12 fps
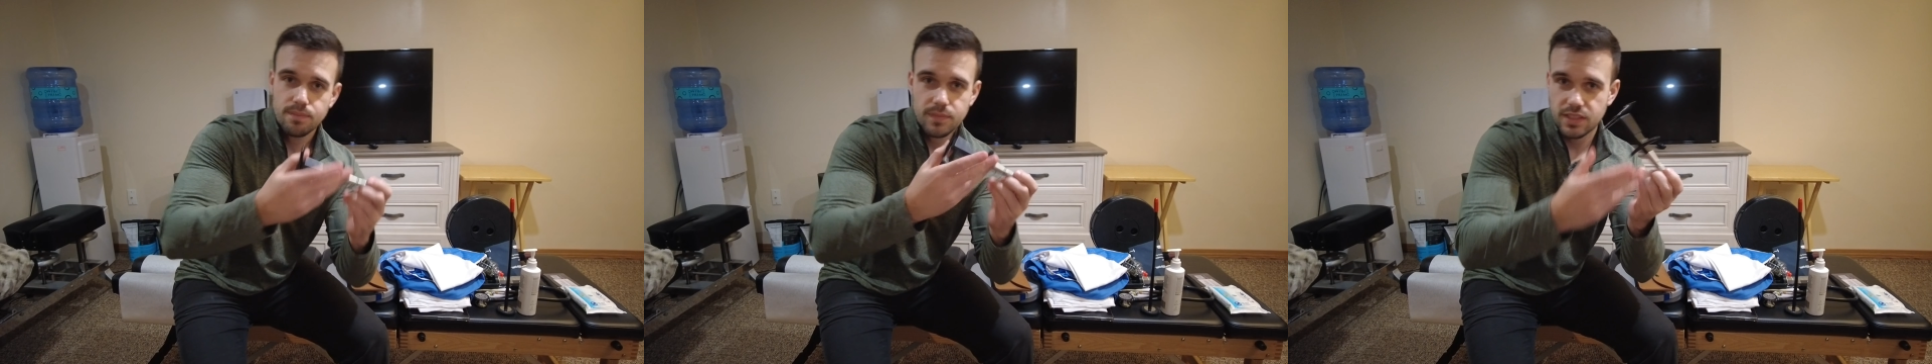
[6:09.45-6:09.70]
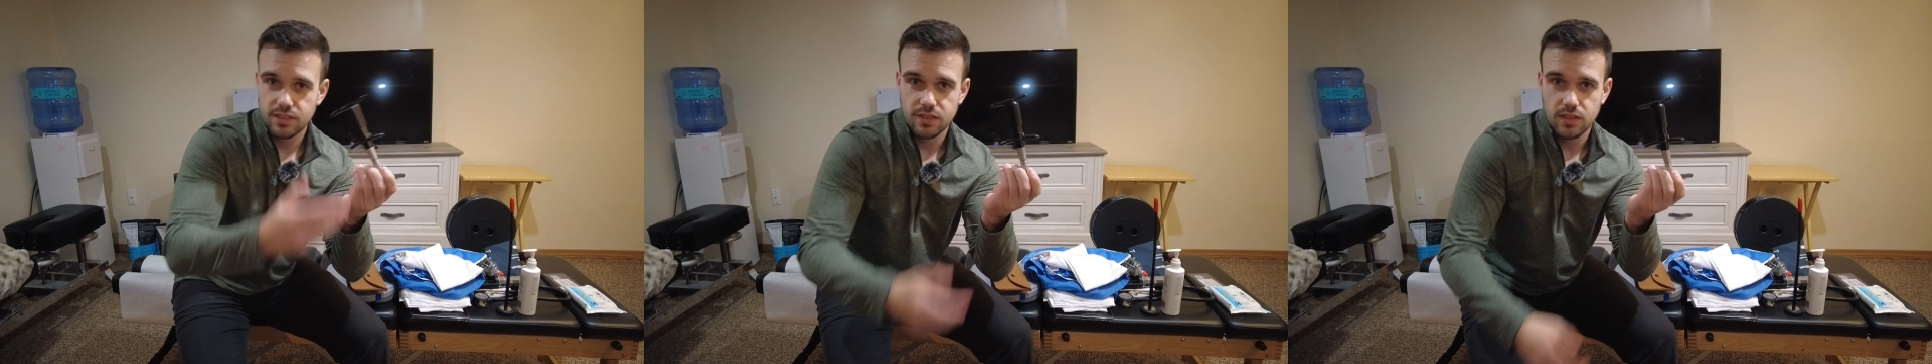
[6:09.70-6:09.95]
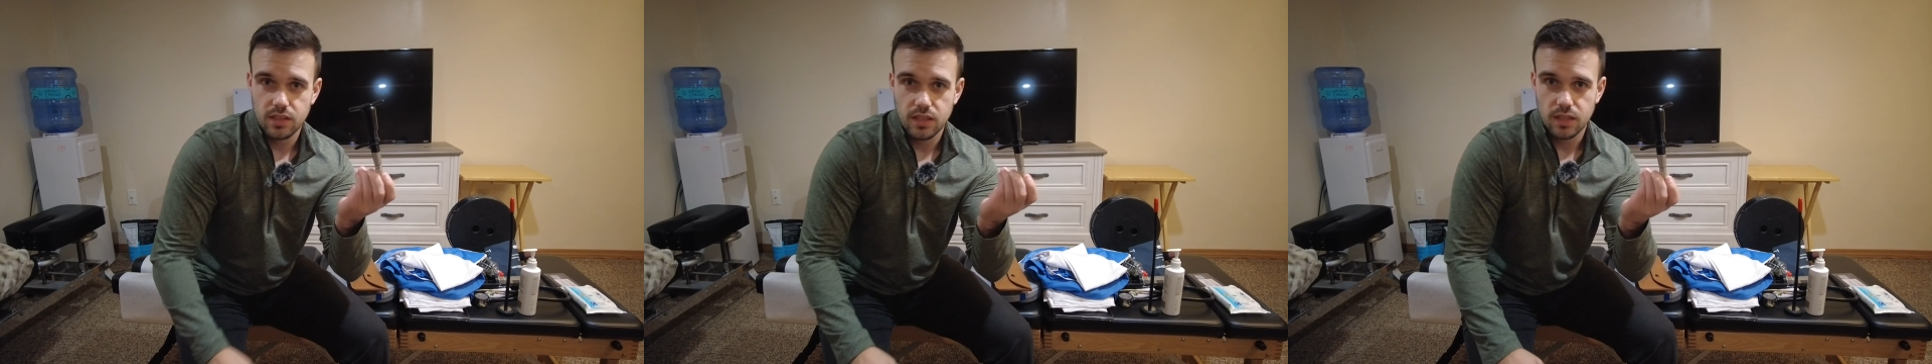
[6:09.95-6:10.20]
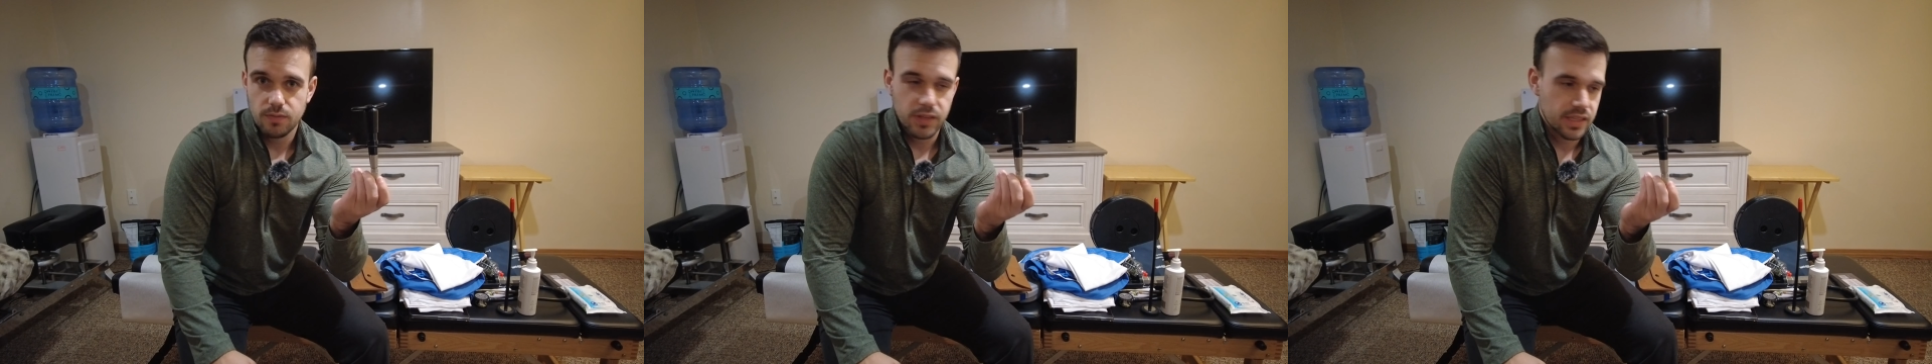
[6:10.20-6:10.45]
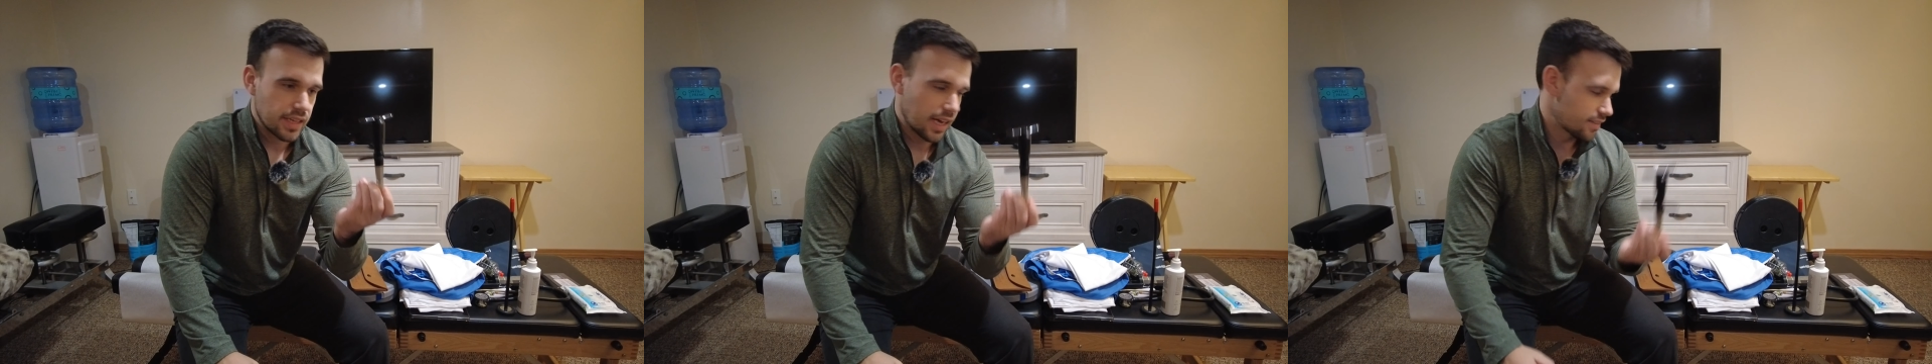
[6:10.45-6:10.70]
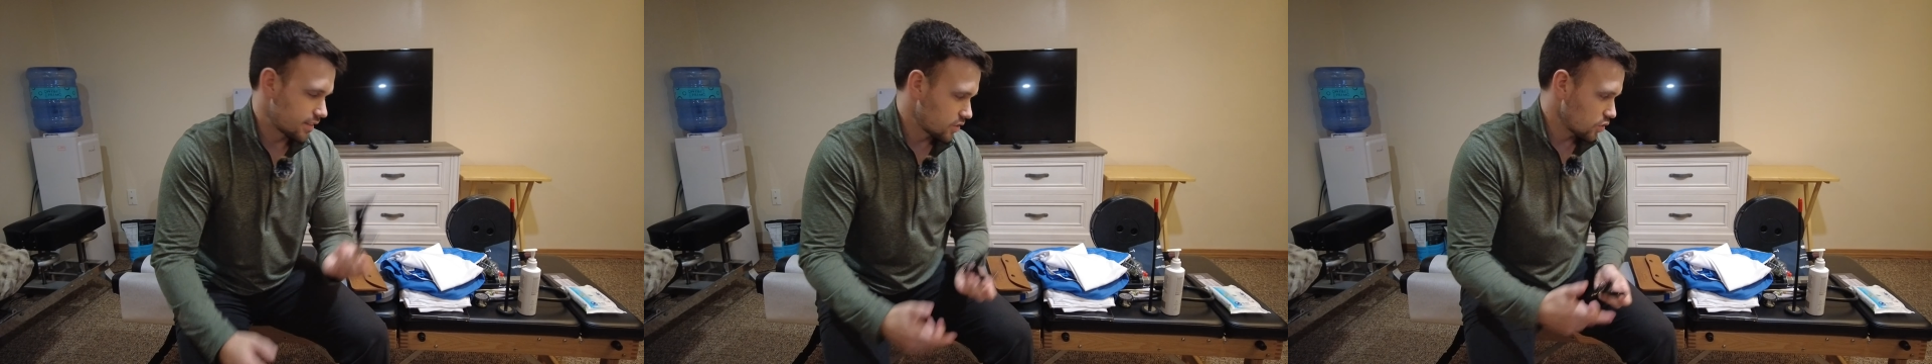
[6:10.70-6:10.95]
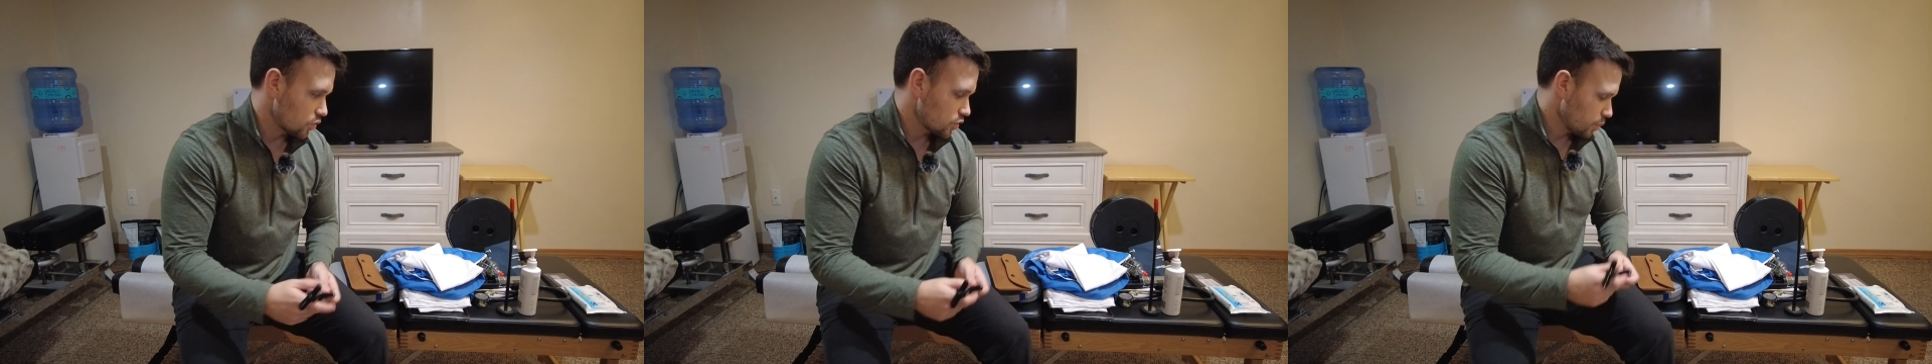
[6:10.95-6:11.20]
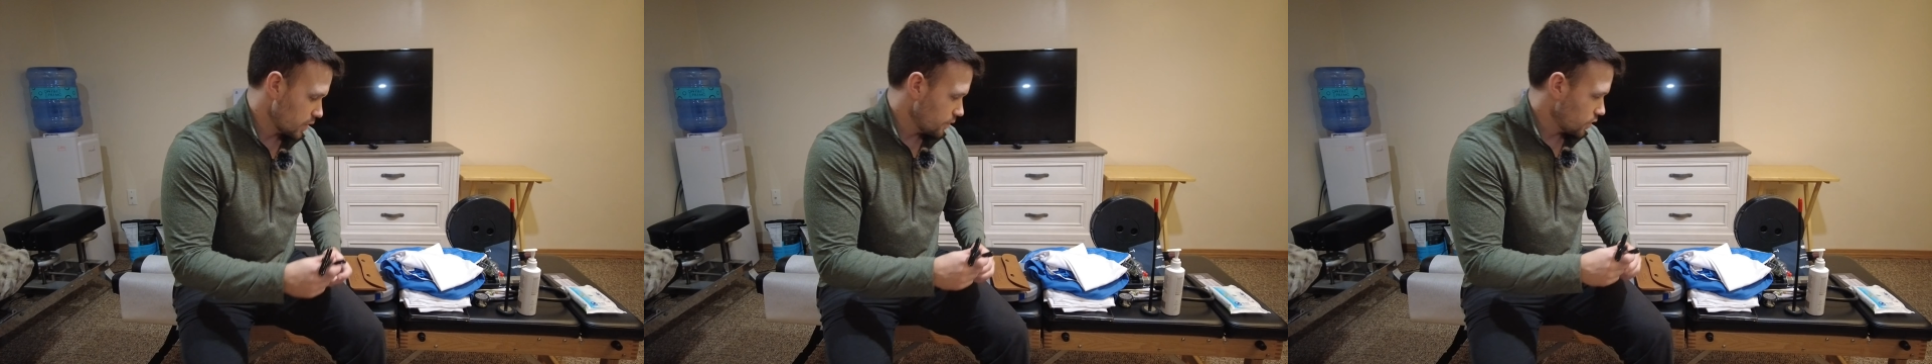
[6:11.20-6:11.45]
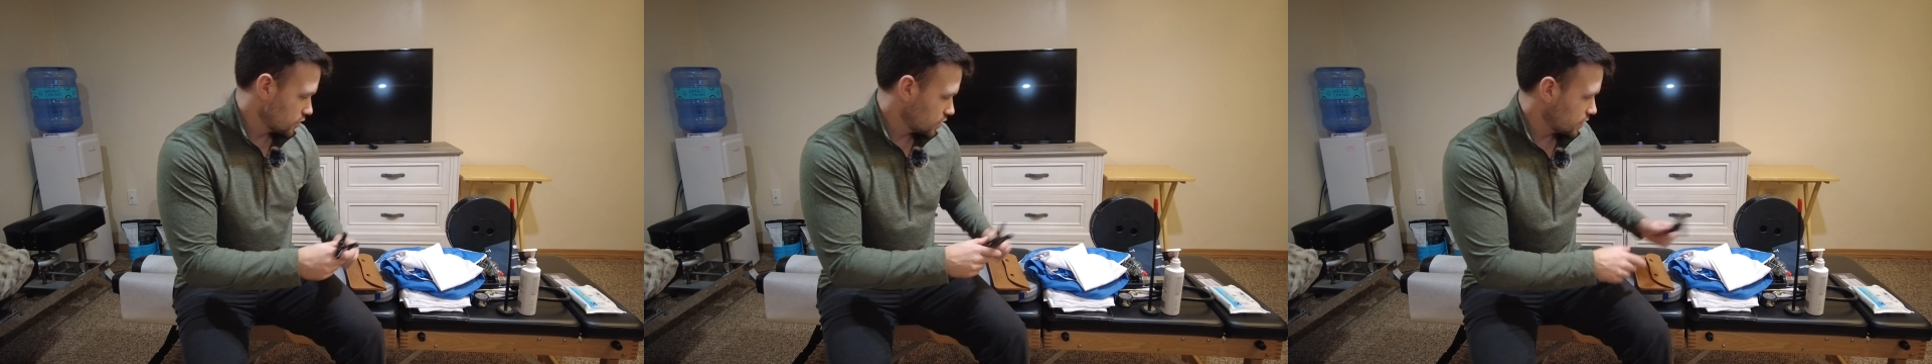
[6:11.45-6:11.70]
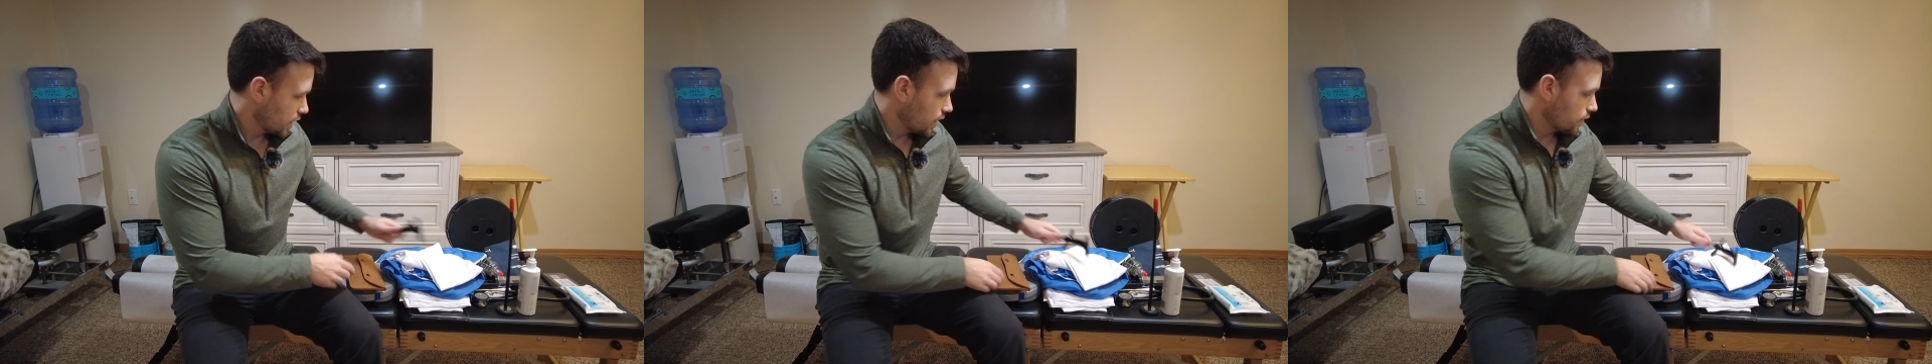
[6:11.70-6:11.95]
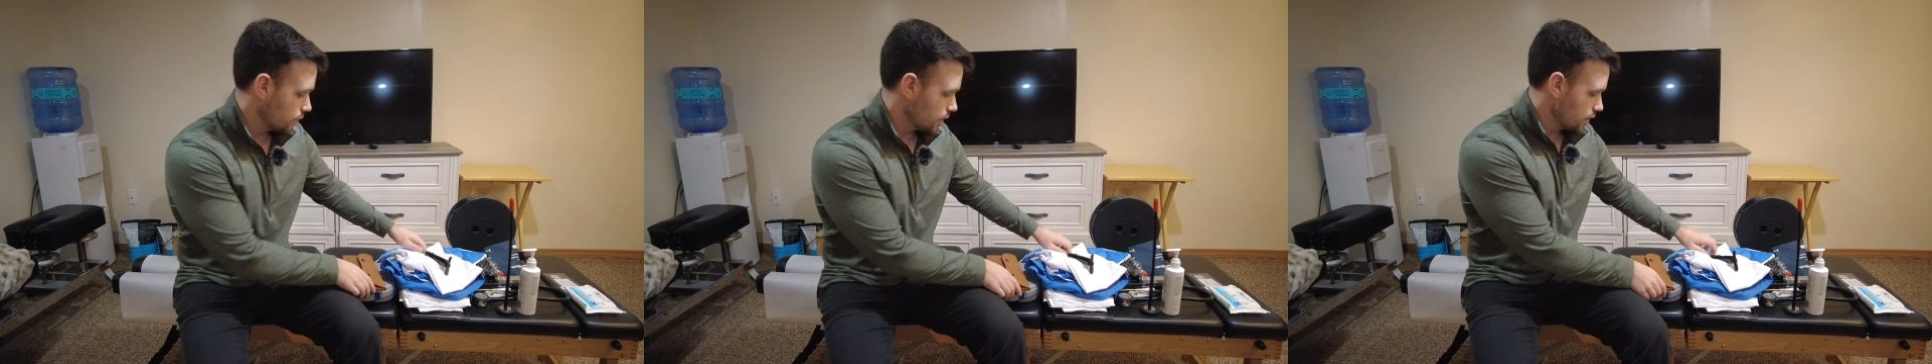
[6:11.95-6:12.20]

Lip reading: This is a fantastic tool. It's pretty versatile.